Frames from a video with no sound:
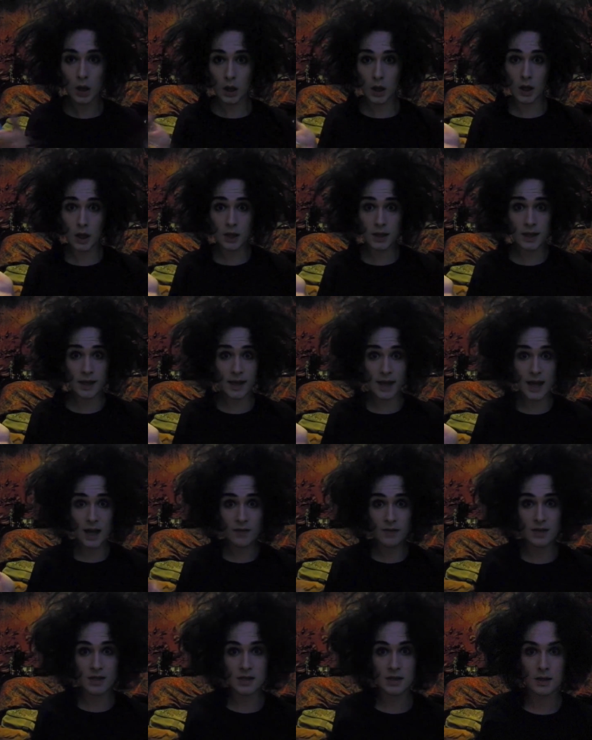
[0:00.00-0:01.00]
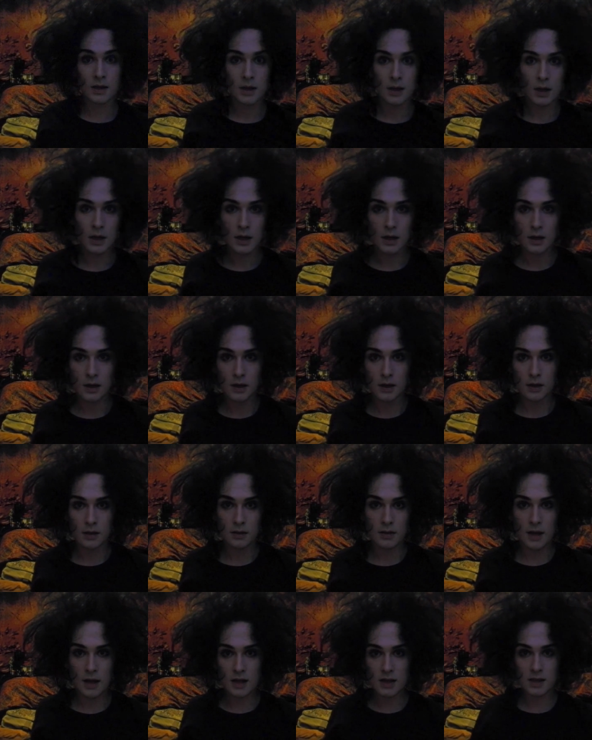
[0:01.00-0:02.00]
And there you have it.
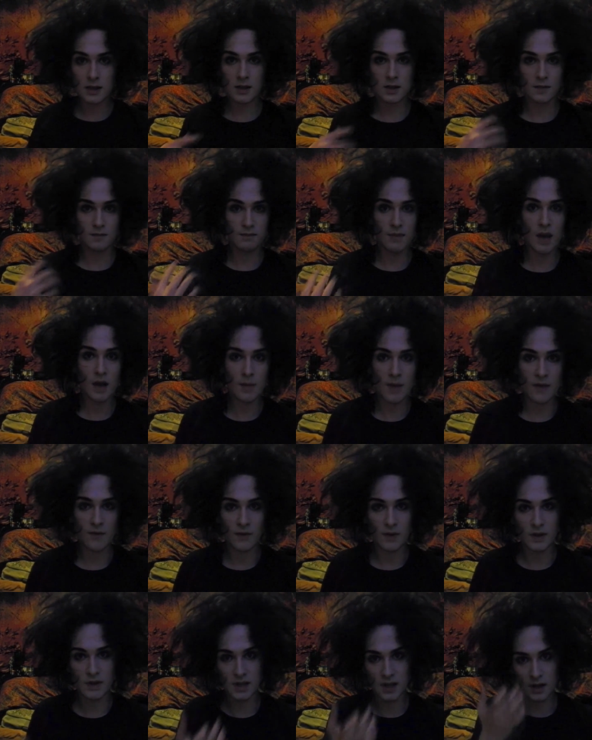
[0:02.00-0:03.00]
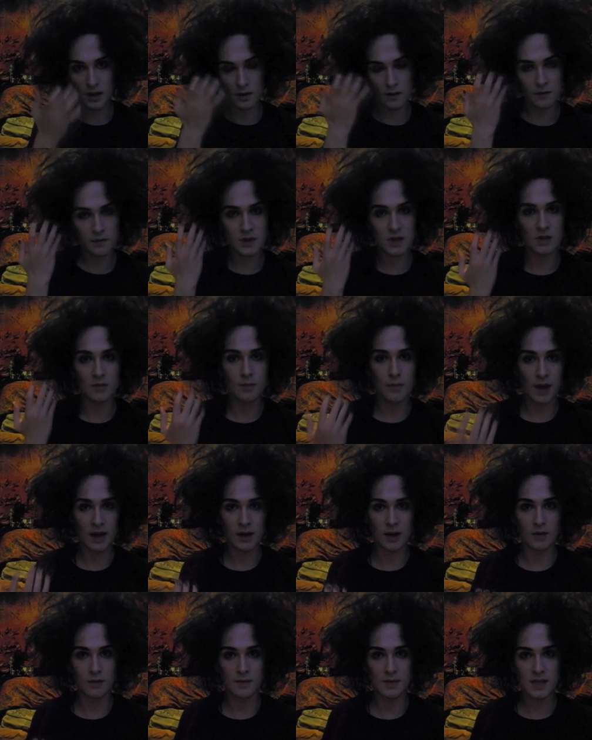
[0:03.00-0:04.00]
That's my method of doing
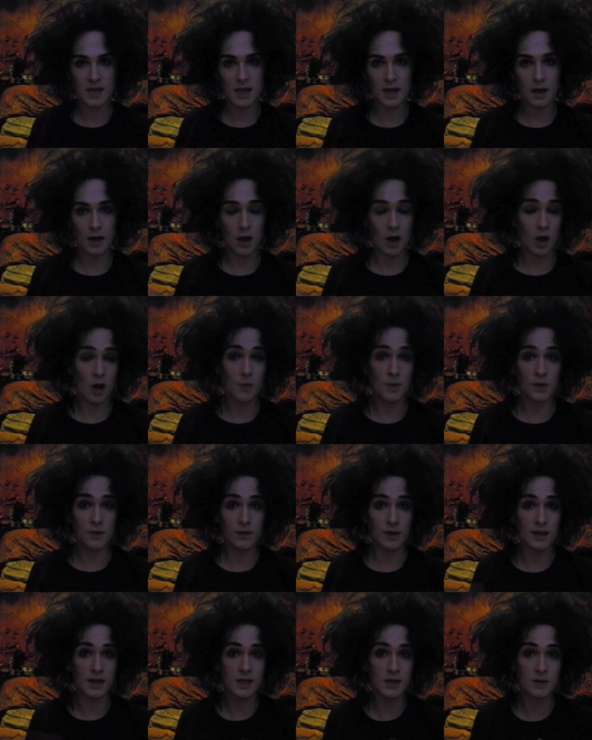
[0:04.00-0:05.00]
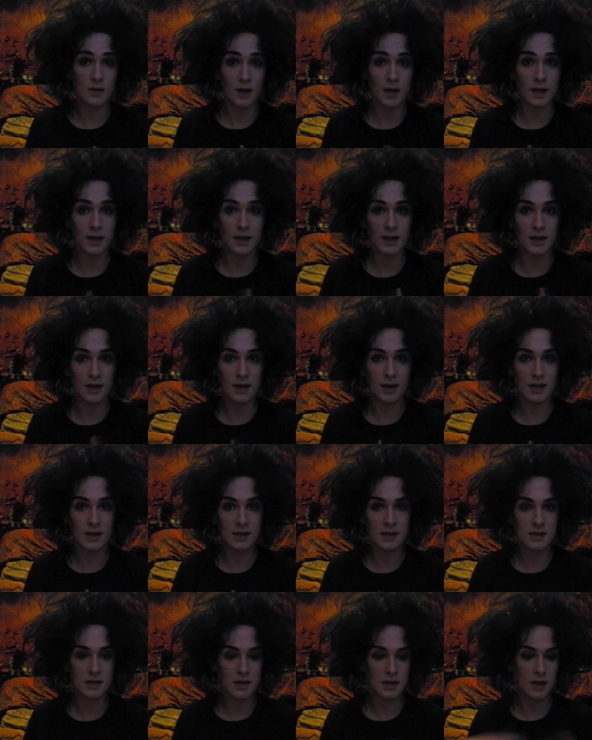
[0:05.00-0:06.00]
backcombed hair. I hope you really do like it,
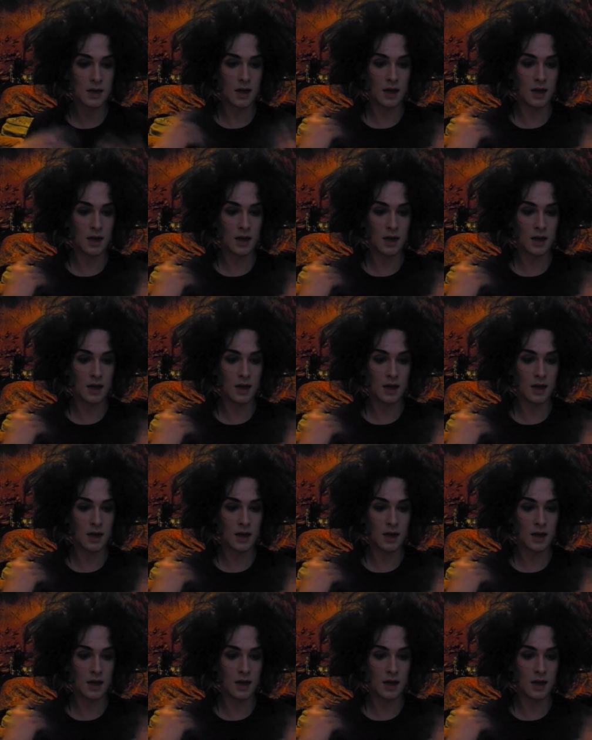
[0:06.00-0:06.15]
guys.